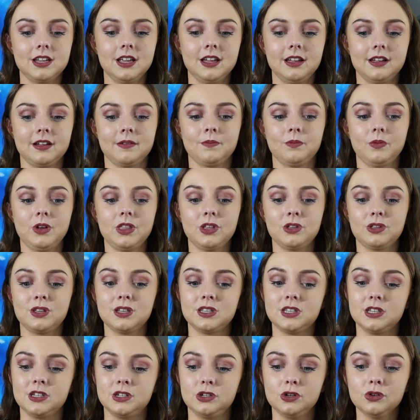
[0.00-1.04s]
Whether
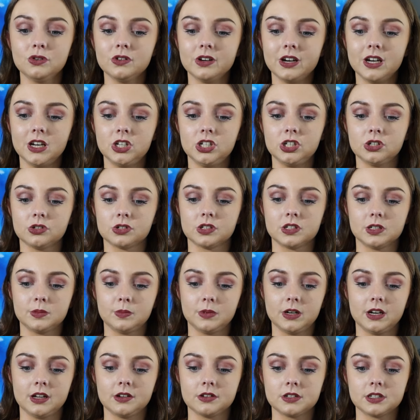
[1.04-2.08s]
this is your energy or
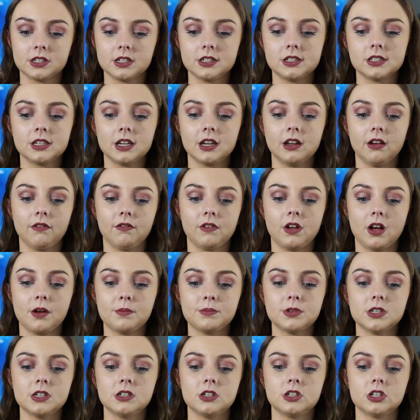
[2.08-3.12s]
someone else's, King of
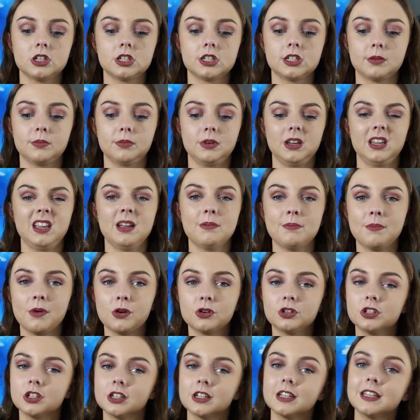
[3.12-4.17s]
Cups is just somebody
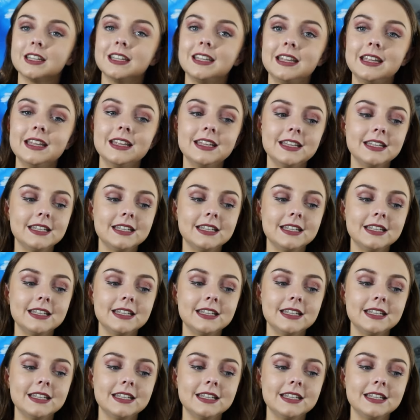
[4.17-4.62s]
emotionally